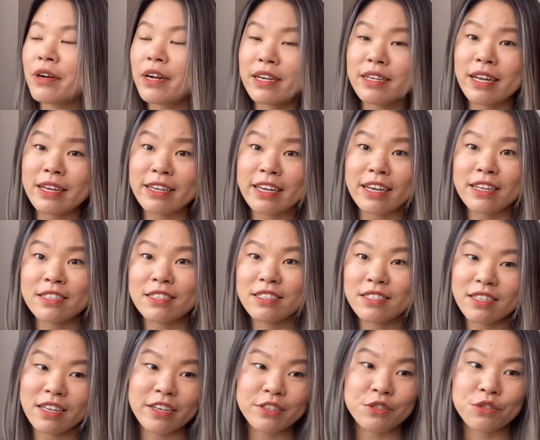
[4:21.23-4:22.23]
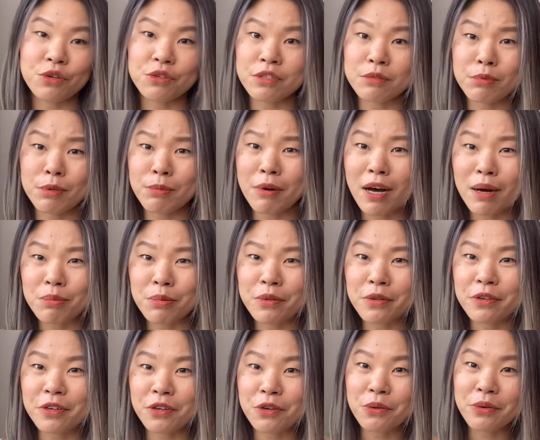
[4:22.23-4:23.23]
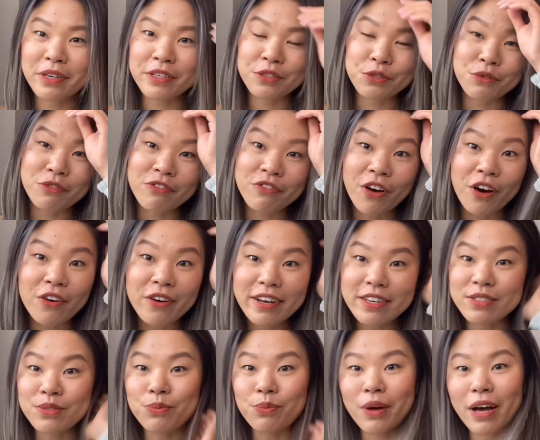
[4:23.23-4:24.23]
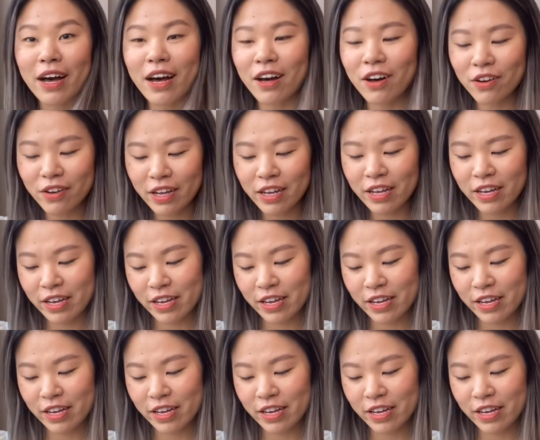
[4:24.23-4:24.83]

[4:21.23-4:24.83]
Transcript: and I guess it's going to be popular going into fall as well.